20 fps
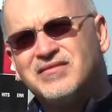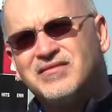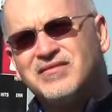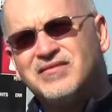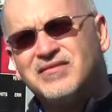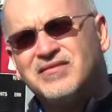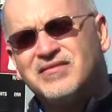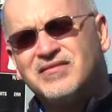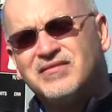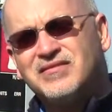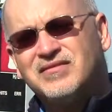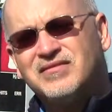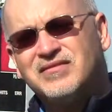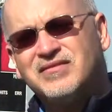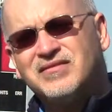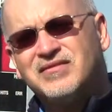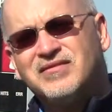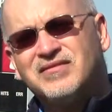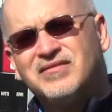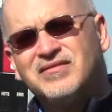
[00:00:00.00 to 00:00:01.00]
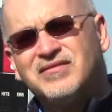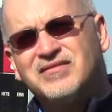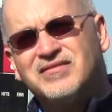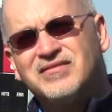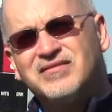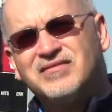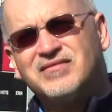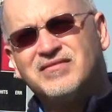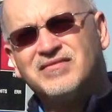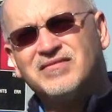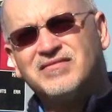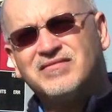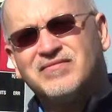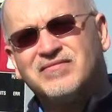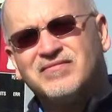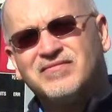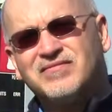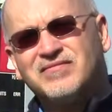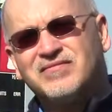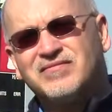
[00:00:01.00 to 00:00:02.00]

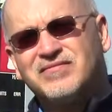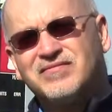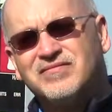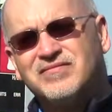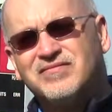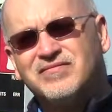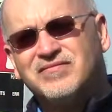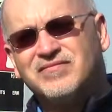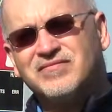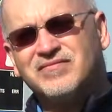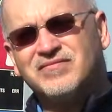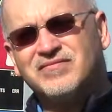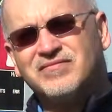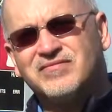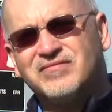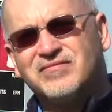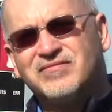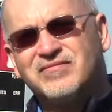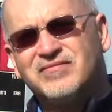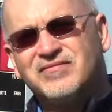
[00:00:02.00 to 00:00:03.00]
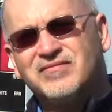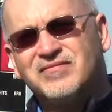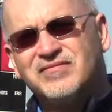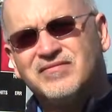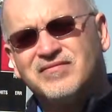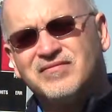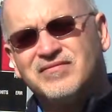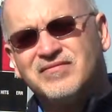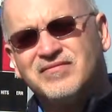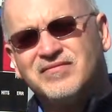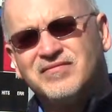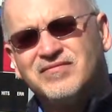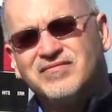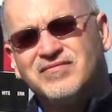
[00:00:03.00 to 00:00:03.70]
This person isn't speaking.